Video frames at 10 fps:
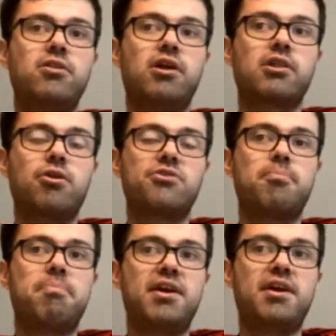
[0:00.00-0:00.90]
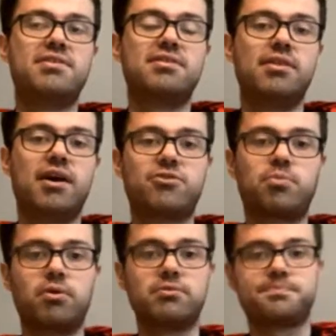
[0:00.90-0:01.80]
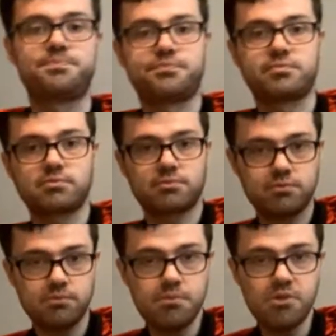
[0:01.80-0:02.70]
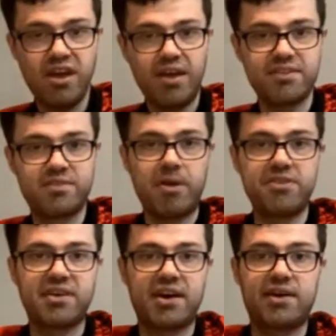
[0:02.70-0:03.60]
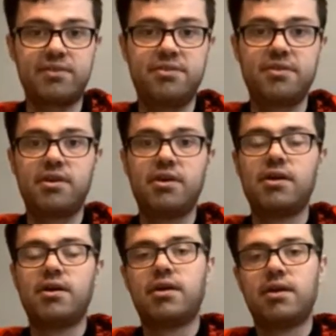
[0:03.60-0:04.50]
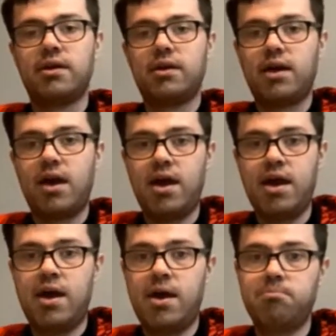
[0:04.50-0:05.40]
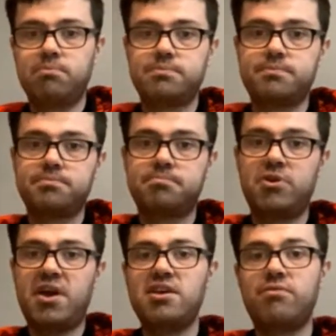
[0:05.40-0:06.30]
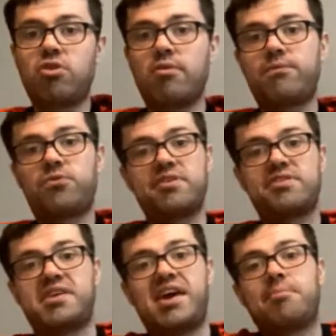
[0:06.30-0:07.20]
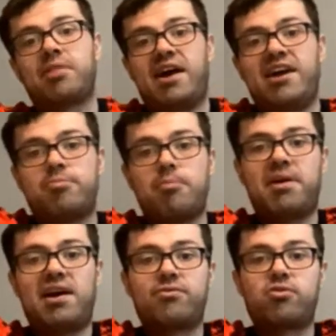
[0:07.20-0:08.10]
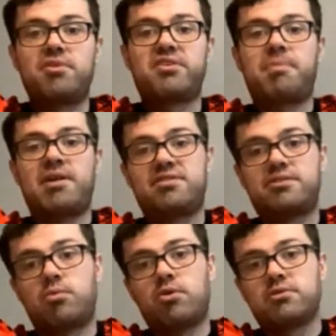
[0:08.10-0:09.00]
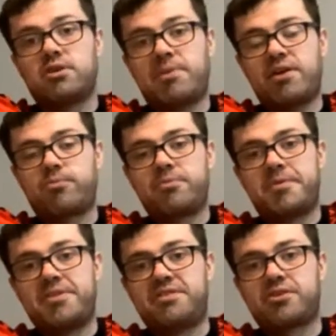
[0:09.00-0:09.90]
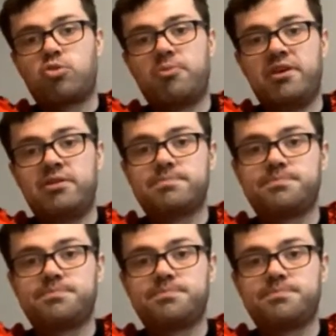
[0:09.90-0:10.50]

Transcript: lots of pace, and that's what Spencer has. But yeah, you've gone for the same lineup apart from the Spencer one, apart from Spencer coming in.